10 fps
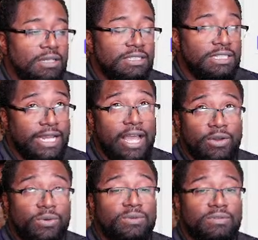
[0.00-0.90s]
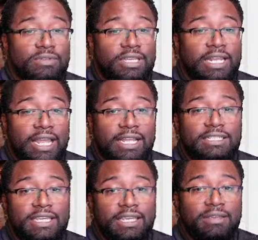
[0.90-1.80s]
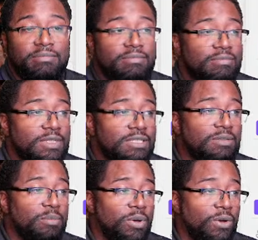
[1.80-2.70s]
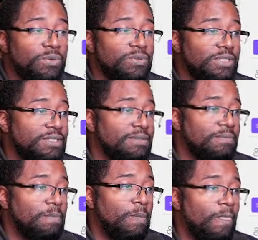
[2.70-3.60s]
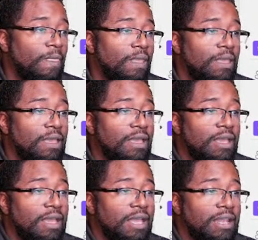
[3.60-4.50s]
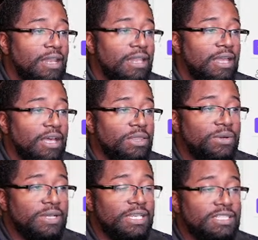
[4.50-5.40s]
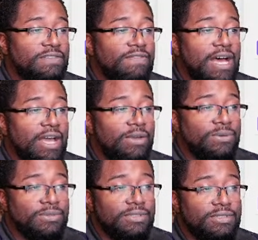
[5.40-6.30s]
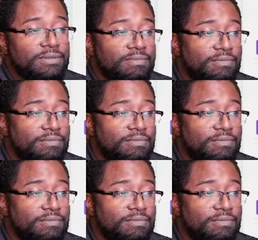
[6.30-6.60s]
channel in that team is the posts. And then the other is files.